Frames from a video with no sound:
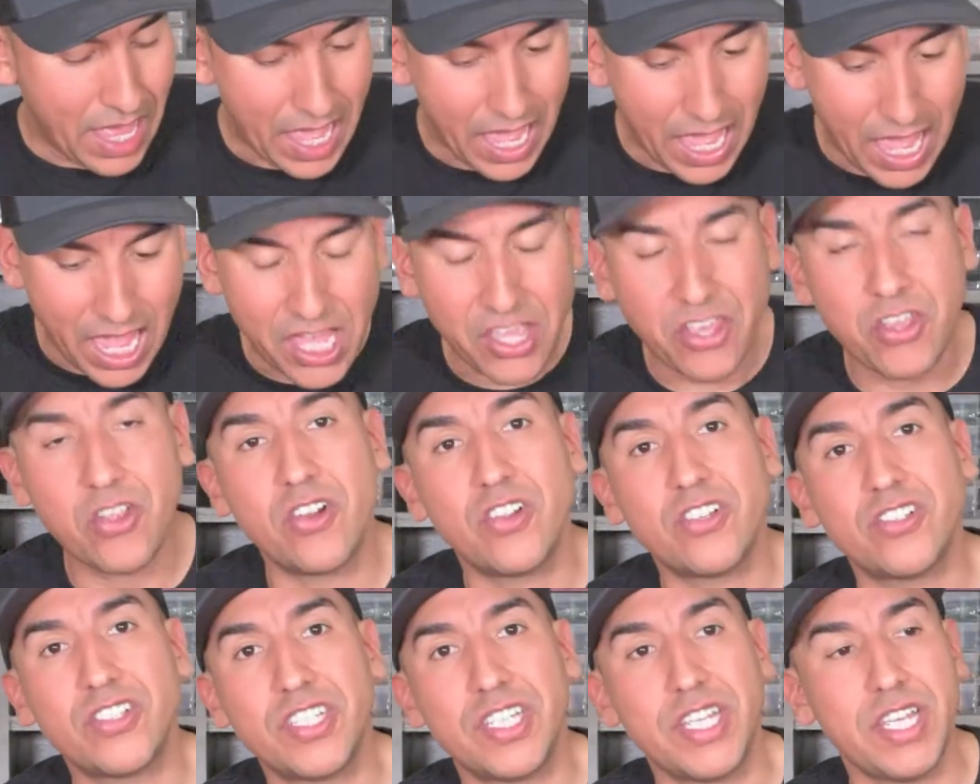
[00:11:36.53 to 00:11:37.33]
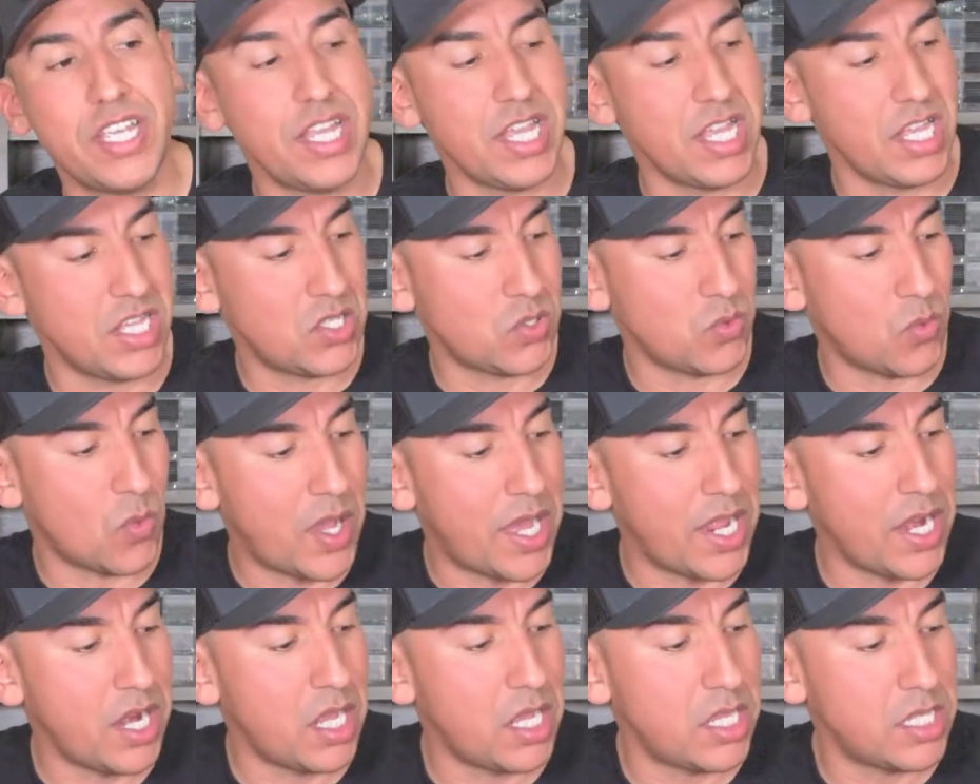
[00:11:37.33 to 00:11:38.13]
Accuracy is
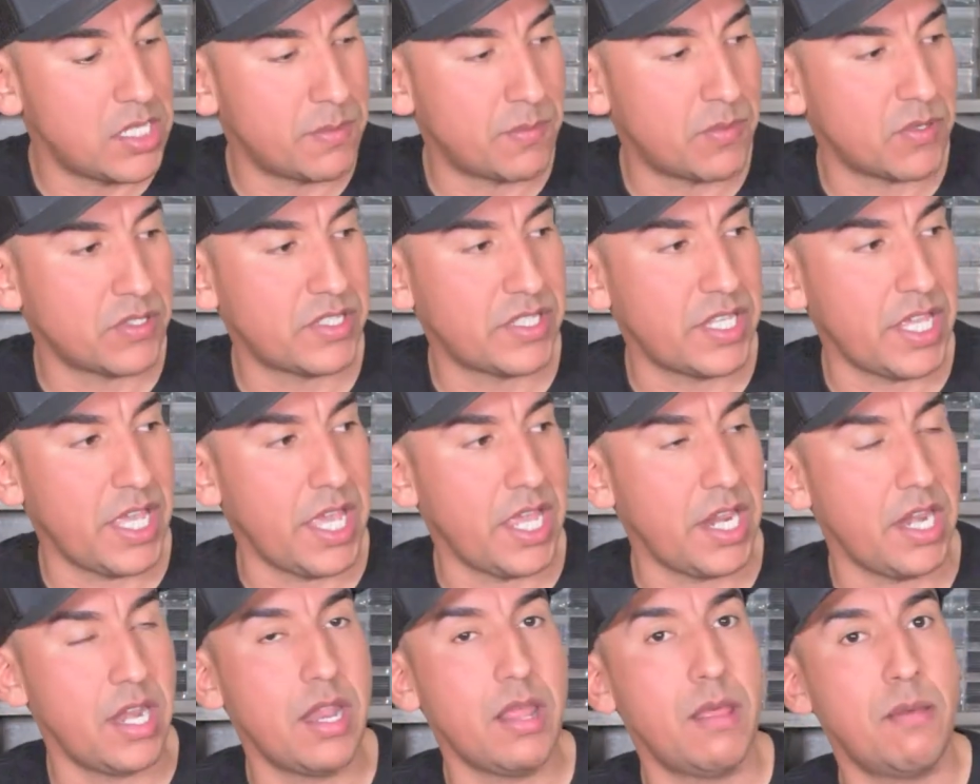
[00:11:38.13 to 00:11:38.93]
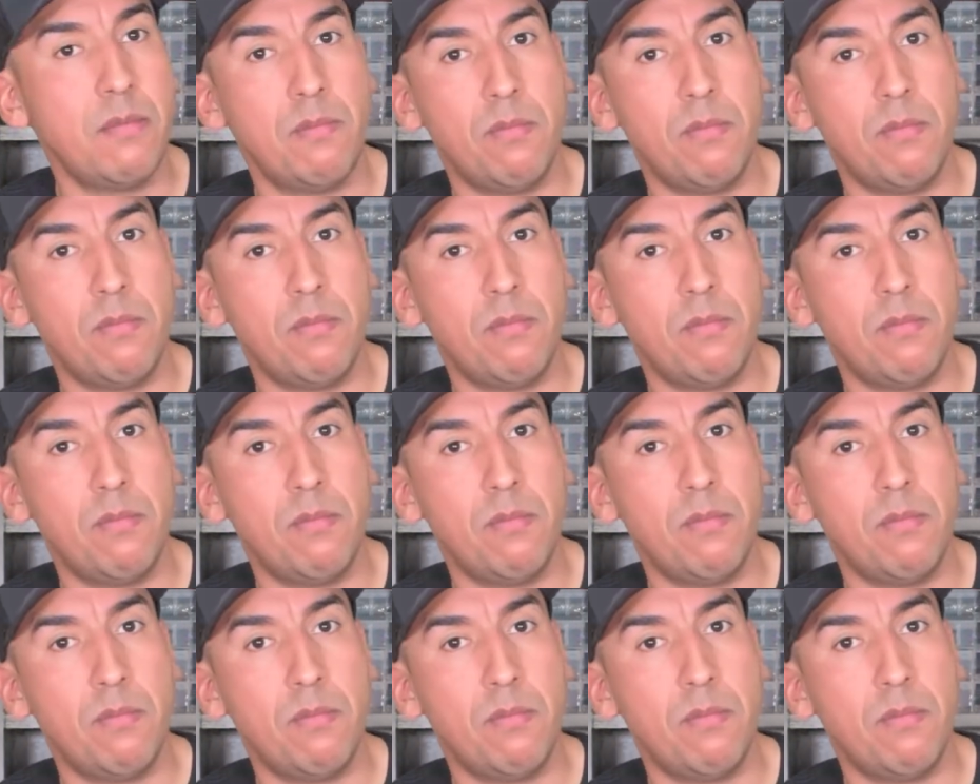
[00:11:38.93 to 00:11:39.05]
100%